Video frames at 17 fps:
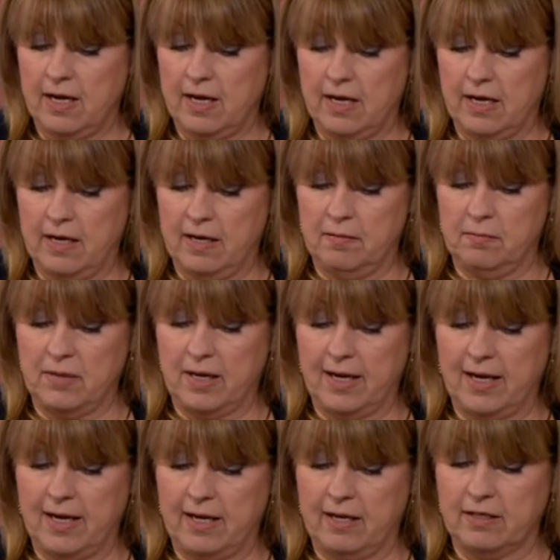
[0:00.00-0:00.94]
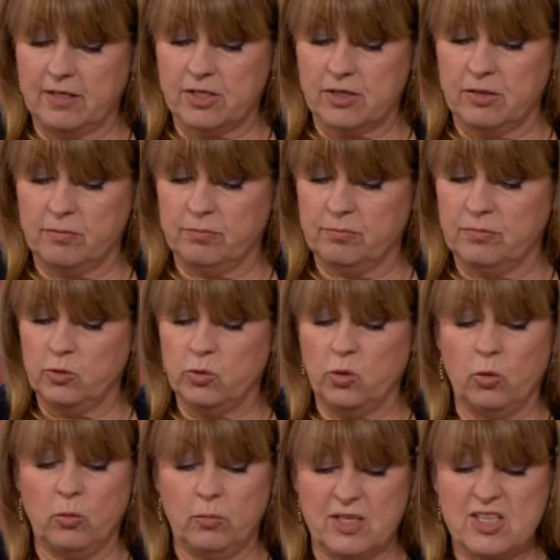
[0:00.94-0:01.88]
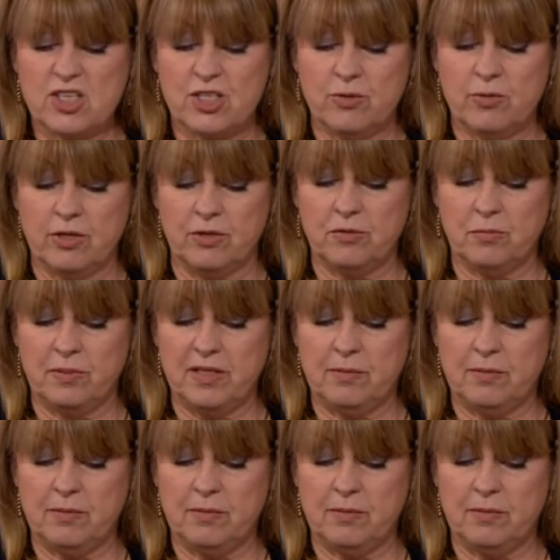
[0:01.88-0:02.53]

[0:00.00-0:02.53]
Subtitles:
and almost 200